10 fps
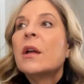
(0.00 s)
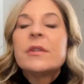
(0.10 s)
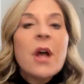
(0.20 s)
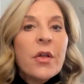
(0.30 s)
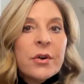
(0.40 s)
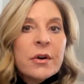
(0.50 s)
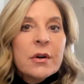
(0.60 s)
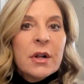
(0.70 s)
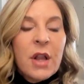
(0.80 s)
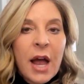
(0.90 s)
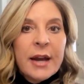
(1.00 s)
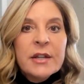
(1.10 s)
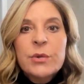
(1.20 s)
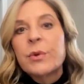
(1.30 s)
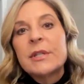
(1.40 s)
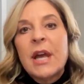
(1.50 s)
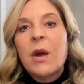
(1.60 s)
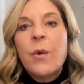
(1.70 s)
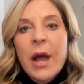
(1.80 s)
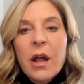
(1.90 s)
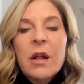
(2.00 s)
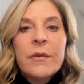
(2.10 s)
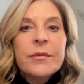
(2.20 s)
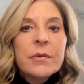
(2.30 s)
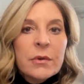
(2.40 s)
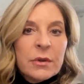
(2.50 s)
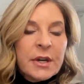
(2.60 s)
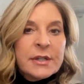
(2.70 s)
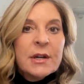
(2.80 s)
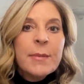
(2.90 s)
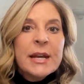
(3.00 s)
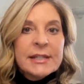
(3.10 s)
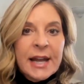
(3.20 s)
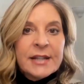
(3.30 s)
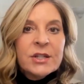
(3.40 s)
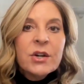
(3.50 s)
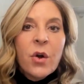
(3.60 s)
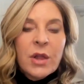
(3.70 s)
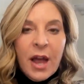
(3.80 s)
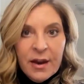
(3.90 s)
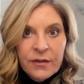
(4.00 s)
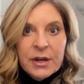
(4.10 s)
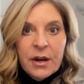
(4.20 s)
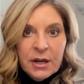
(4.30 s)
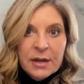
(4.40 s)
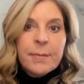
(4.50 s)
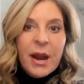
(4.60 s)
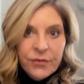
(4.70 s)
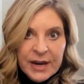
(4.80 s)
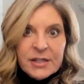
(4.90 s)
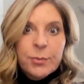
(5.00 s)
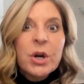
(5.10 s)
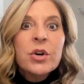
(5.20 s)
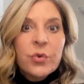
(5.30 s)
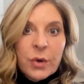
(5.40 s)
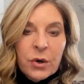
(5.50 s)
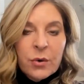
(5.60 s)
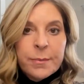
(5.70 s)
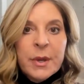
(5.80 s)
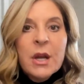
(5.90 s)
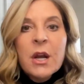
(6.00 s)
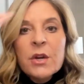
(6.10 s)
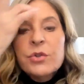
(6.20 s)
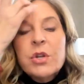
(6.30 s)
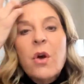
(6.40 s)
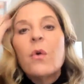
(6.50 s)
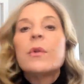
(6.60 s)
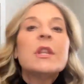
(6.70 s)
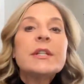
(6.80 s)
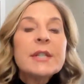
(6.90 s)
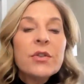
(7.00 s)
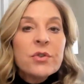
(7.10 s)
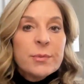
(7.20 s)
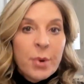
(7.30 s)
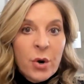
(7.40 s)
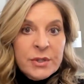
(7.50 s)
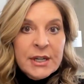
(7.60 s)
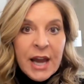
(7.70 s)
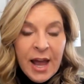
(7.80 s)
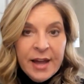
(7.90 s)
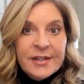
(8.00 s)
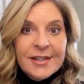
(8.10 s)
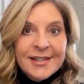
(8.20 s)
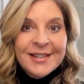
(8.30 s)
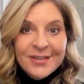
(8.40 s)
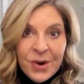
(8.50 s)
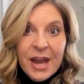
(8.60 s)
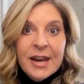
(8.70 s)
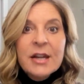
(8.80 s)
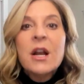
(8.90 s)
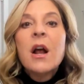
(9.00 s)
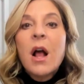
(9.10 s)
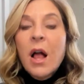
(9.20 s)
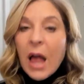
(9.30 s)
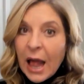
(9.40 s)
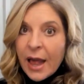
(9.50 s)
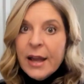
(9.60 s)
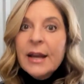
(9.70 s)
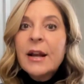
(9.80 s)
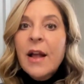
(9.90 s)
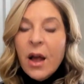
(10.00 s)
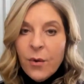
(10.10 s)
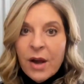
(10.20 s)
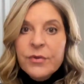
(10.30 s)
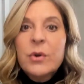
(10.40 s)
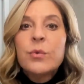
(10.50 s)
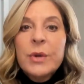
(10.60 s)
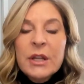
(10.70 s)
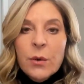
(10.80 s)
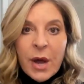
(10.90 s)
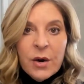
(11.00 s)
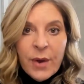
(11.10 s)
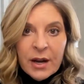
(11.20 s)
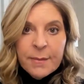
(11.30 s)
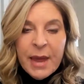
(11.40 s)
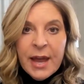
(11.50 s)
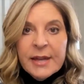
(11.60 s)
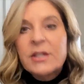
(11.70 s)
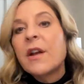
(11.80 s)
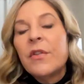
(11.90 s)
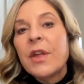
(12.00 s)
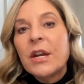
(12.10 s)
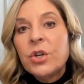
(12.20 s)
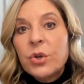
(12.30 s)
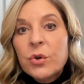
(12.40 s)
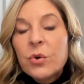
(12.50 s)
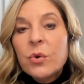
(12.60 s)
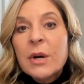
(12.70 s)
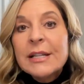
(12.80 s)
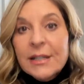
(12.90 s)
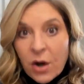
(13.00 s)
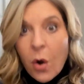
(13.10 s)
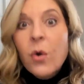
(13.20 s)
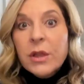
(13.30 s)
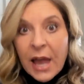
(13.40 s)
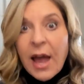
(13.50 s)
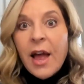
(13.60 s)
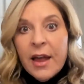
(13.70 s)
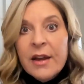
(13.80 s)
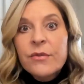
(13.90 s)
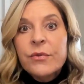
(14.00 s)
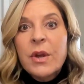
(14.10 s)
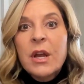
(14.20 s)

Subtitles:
Other clients will say, well, Doesn't it make sense to go live in my Facebook group? So listen, there's pros and cons, right? I, however, really want to recommend that you go live